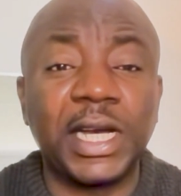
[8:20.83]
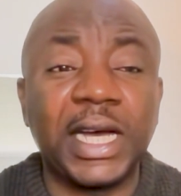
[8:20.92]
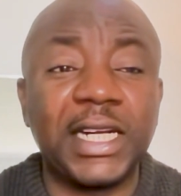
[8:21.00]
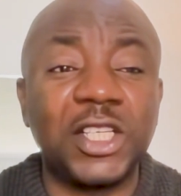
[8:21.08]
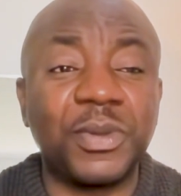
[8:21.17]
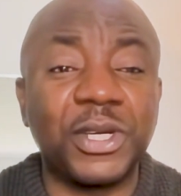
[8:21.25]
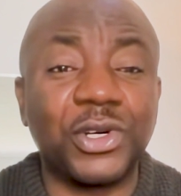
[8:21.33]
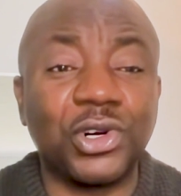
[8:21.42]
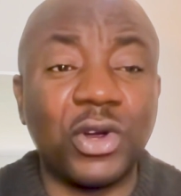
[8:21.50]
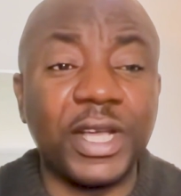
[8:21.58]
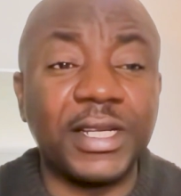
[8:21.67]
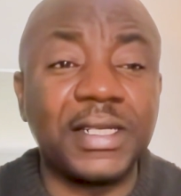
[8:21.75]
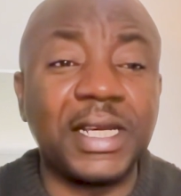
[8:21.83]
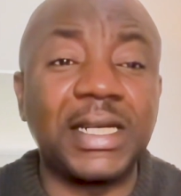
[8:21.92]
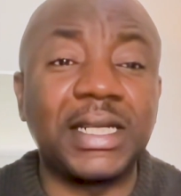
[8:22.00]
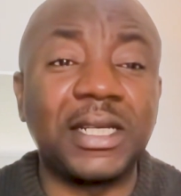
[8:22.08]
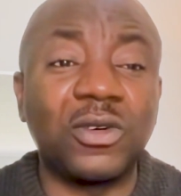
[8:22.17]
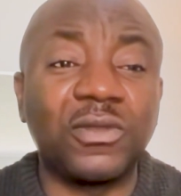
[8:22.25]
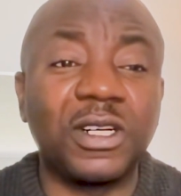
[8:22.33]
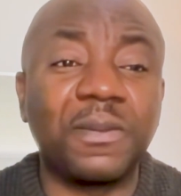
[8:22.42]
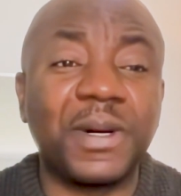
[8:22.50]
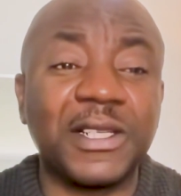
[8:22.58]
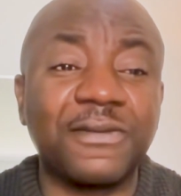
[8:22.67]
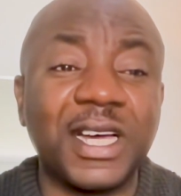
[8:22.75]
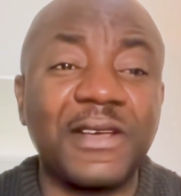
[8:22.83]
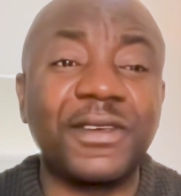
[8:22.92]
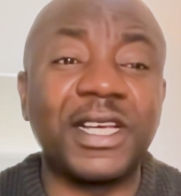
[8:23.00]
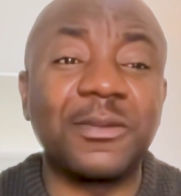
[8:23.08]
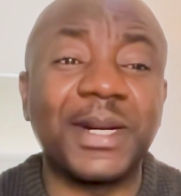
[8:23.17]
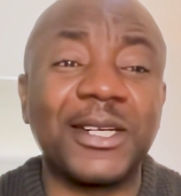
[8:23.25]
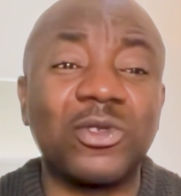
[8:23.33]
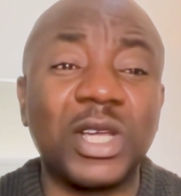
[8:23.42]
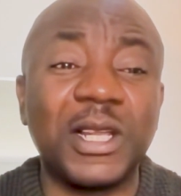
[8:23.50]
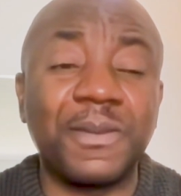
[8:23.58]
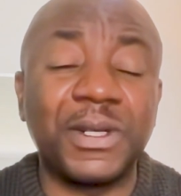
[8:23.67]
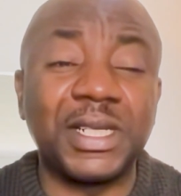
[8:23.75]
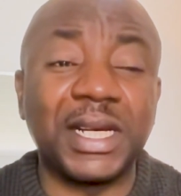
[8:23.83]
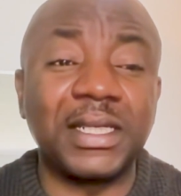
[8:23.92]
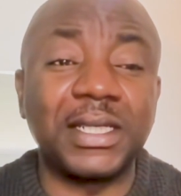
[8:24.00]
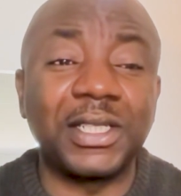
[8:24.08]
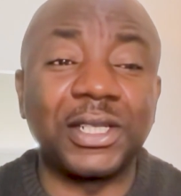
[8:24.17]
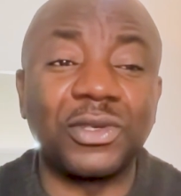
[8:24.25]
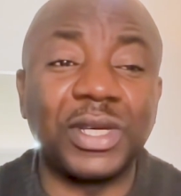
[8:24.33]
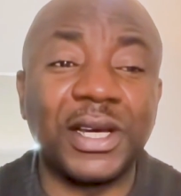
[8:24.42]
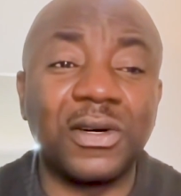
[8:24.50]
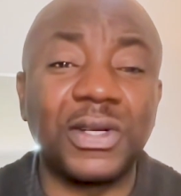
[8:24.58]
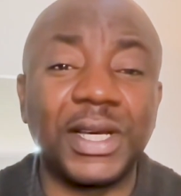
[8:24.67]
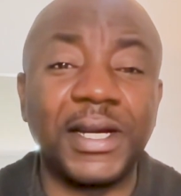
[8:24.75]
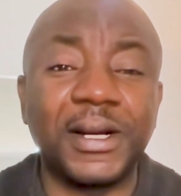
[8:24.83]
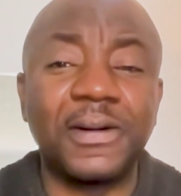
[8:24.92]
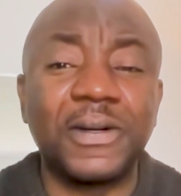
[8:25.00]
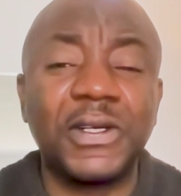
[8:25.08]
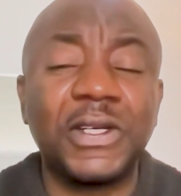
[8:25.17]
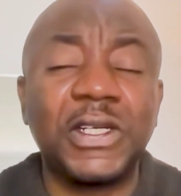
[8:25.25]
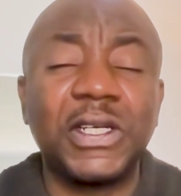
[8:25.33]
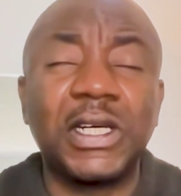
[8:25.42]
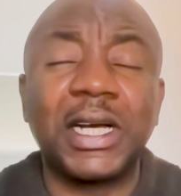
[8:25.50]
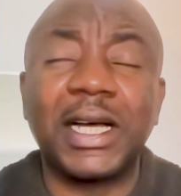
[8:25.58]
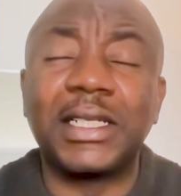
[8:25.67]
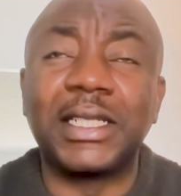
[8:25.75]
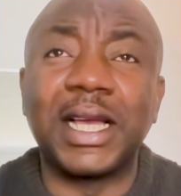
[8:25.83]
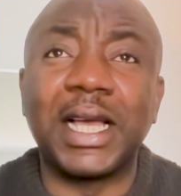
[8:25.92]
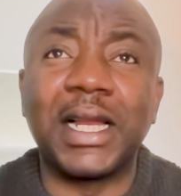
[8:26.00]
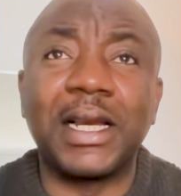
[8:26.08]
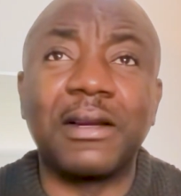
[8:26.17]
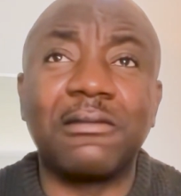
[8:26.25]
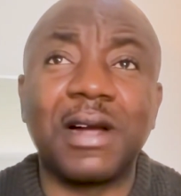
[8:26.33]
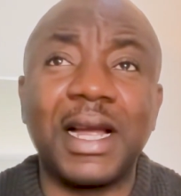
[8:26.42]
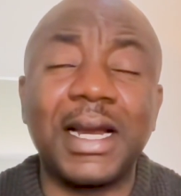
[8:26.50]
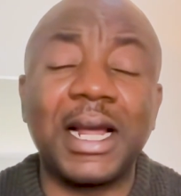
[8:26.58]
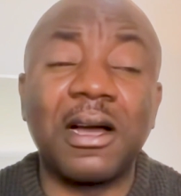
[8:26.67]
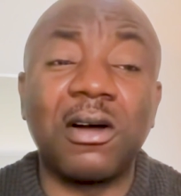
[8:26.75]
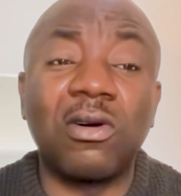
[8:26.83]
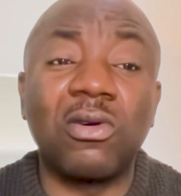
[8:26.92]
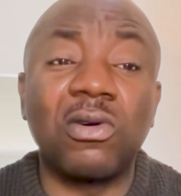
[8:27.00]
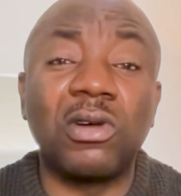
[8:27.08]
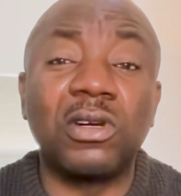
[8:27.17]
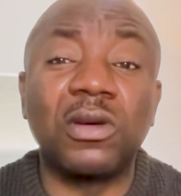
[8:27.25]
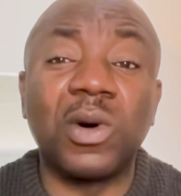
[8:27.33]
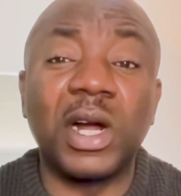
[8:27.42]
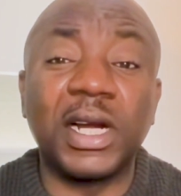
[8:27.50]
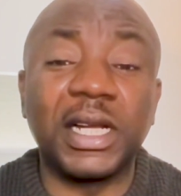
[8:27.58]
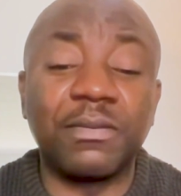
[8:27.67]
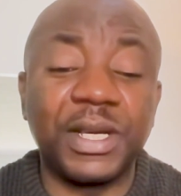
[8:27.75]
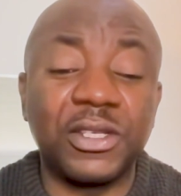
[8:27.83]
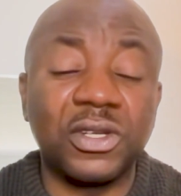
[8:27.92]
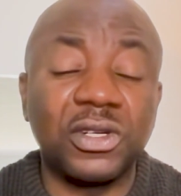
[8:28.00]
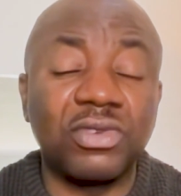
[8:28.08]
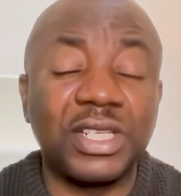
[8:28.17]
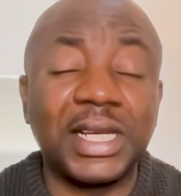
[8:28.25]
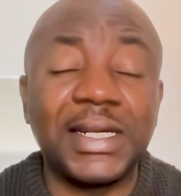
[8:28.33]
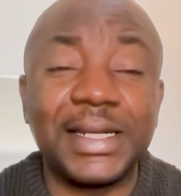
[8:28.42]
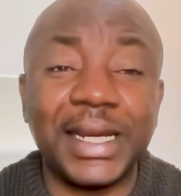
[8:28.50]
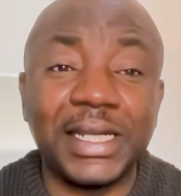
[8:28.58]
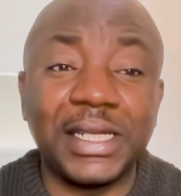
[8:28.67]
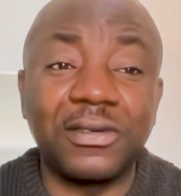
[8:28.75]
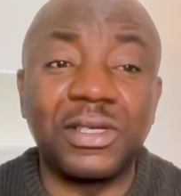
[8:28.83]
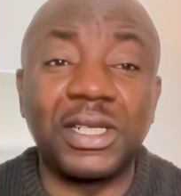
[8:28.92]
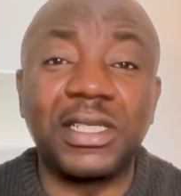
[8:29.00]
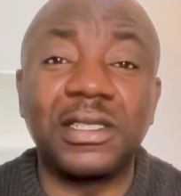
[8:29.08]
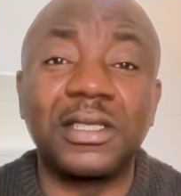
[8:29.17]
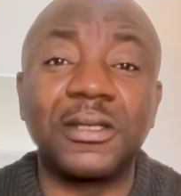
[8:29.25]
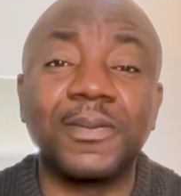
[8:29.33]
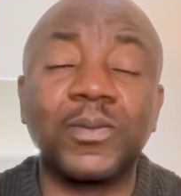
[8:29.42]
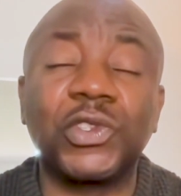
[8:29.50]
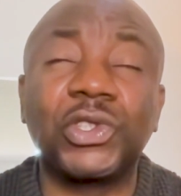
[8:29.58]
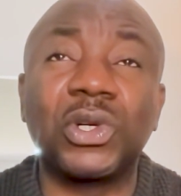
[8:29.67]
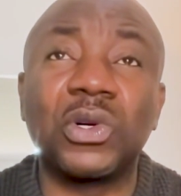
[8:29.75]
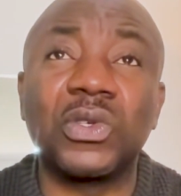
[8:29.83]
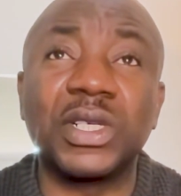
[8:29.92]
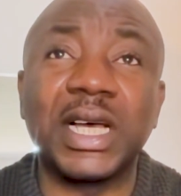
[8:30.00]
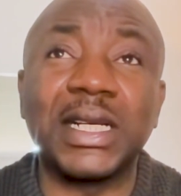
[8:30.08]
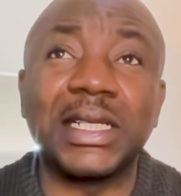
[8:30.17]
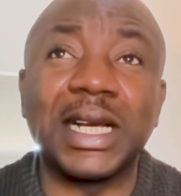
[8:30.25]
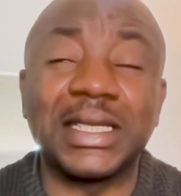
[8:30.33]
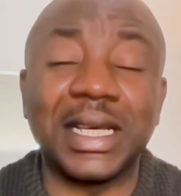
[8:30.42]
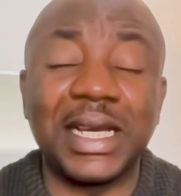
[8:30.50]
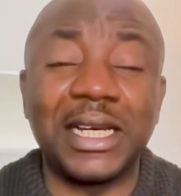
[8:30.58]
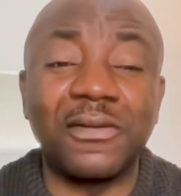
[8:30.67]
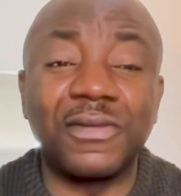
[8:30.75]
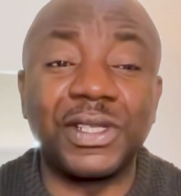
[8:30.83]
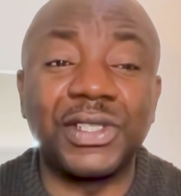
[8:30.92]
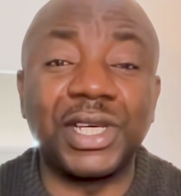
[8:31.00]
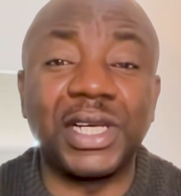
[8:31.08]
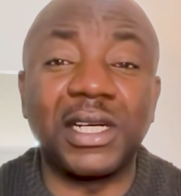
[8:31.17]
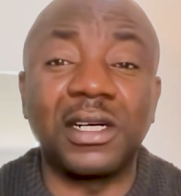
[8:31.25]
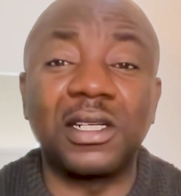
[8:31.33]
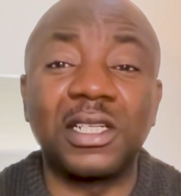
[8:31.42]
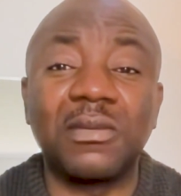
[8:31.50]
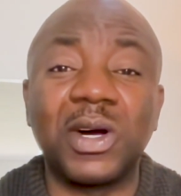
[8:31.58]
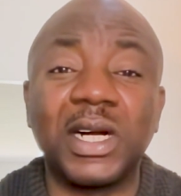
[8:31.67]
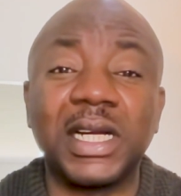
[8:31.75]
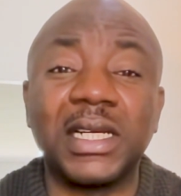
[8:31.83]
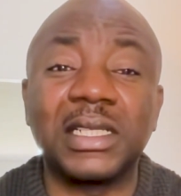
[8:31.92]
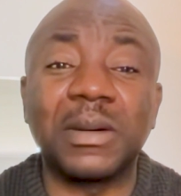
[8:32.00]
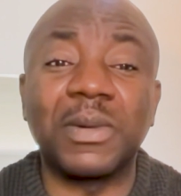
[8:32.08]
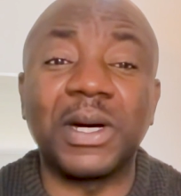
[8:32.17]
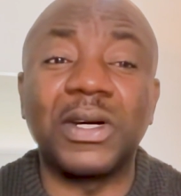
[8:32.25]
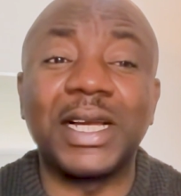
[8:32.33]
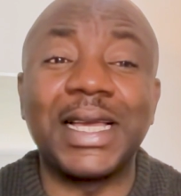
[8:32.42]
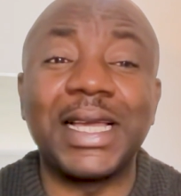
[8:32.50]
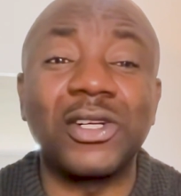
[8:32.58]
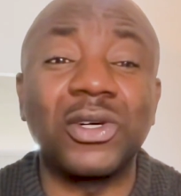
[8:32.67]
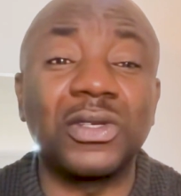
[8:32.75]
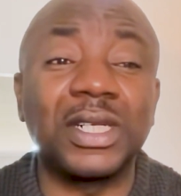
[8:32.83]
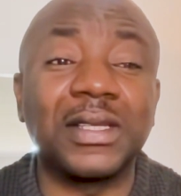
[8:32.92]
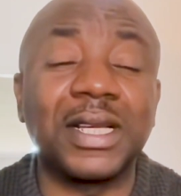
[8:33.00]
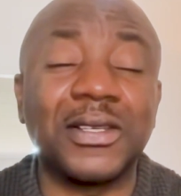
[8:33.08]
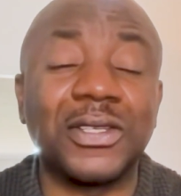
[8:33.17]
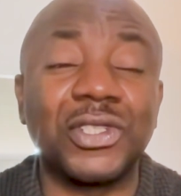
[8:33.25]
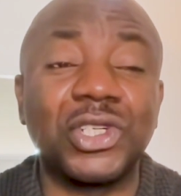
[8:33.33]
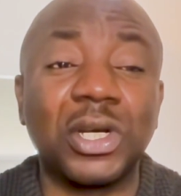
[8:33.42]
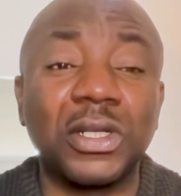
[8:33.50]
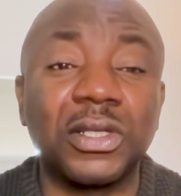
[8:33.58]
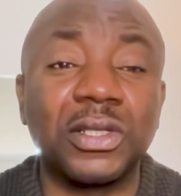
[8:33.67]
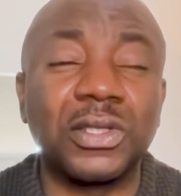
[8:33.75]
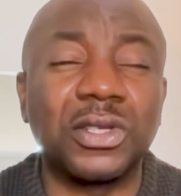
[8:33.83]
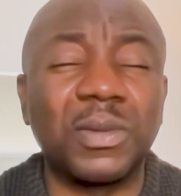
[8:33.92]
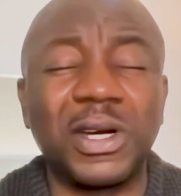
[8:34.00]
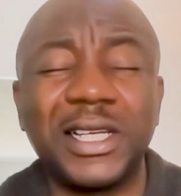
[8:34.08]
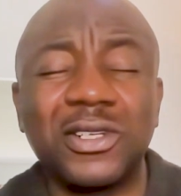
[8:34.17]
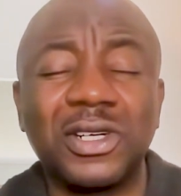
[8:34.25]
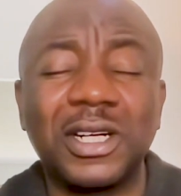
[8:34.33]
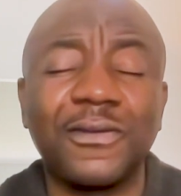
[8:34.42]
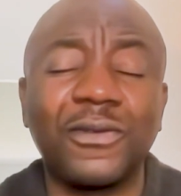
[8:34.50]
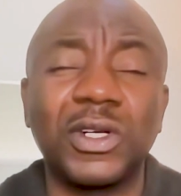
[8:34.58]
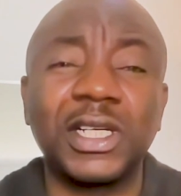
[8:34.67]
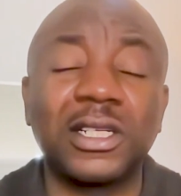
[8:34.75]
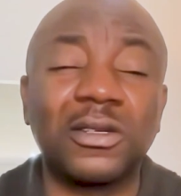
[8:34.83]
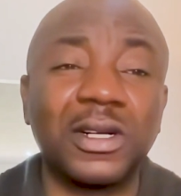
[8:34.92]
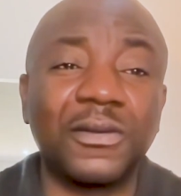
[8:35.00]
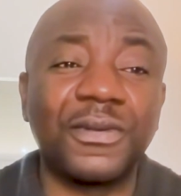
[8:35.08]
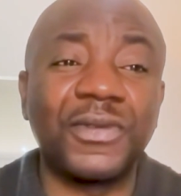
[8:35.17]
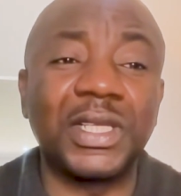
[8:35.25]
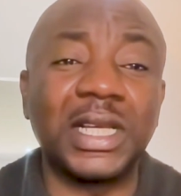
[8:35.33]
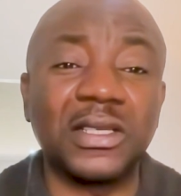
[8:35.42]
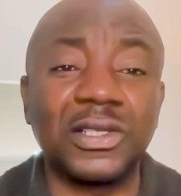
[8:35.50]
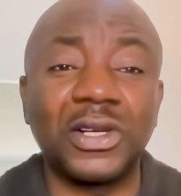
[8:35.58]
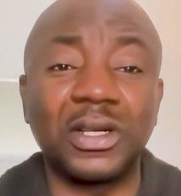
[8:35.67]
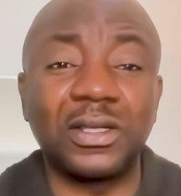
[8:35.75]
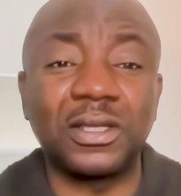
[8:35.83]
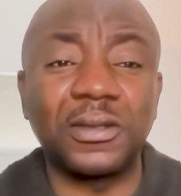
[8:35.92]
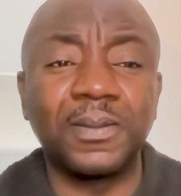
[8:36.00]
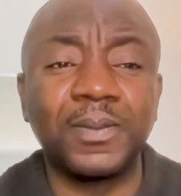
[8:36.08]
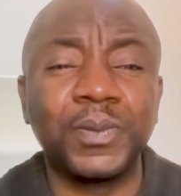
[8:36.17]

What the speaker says: and it's been growing steadily over the past 5 years by 20%, you know, year on year. And then right now, the market, based on recent data released, shows that at the end of this year, the market is about 800,000 tons, about 840,000 tons.